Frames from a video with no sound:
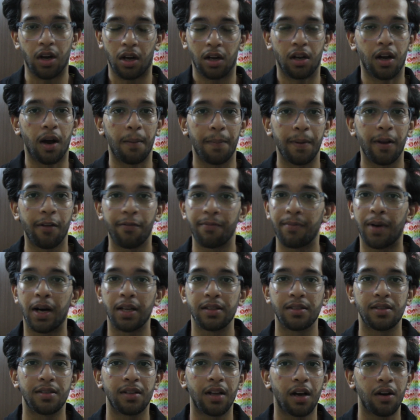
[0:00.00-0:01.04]
couple of
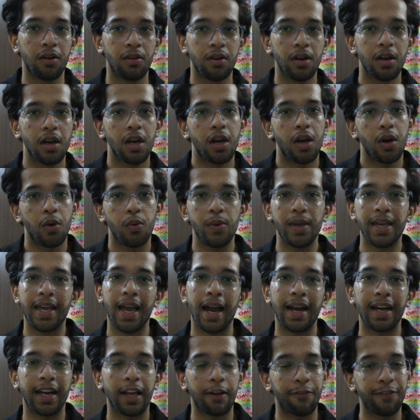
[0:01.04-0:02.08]
months now, we
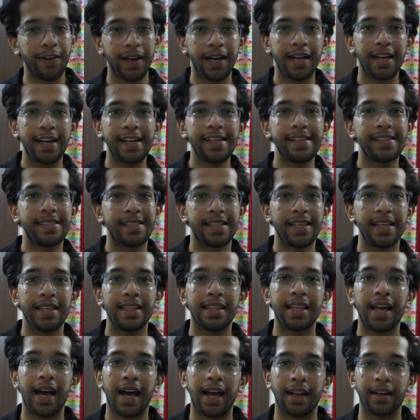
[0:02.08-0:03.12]
can definitely see
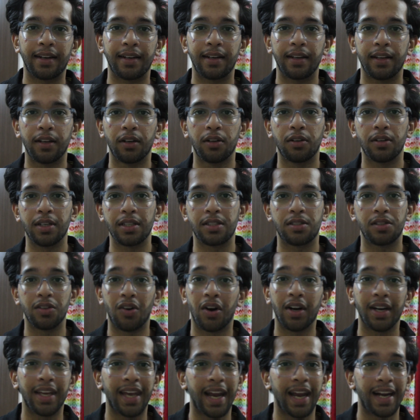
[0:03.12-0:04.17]
that, it's
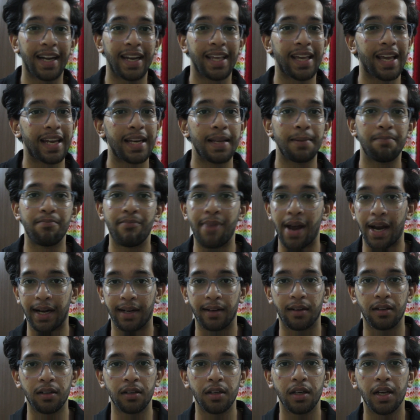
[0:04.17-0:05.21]
not getting any
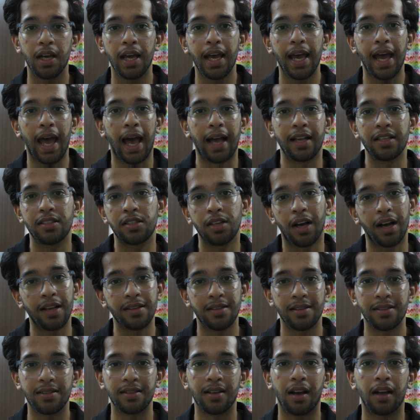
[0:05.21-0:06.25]
better. And
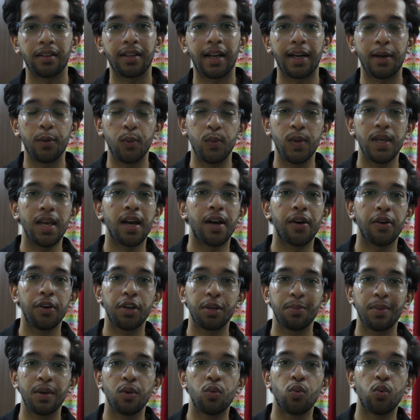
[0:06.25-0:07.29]
chances are that we are going to
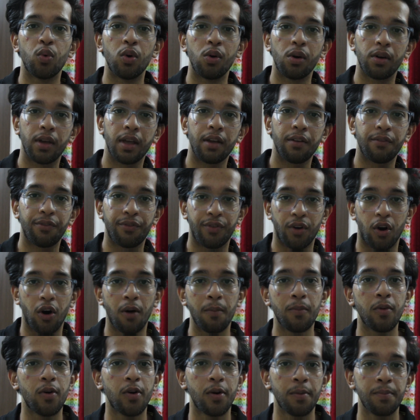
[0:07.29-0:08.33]
be working
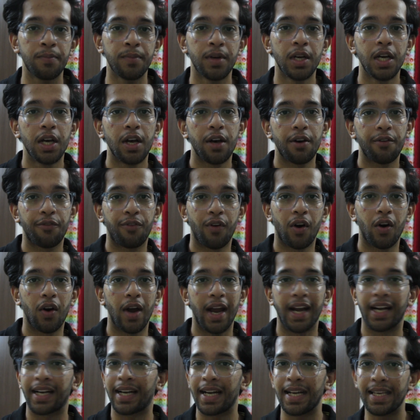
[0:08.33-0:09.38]
from home for
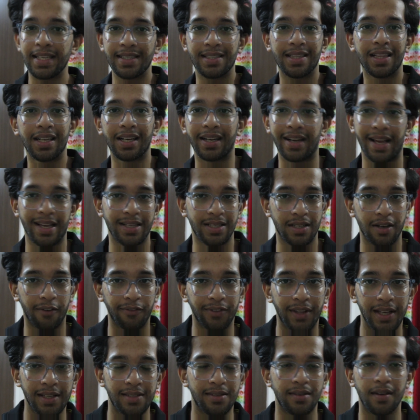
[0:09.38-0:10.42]
at least the rest of
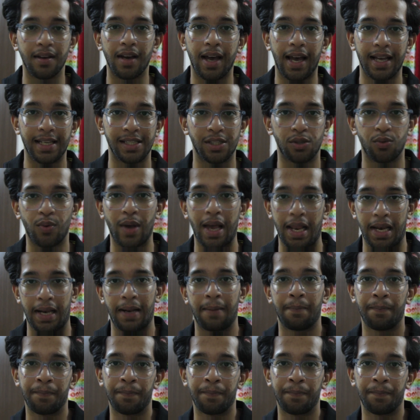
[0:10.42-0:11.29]
this year as well.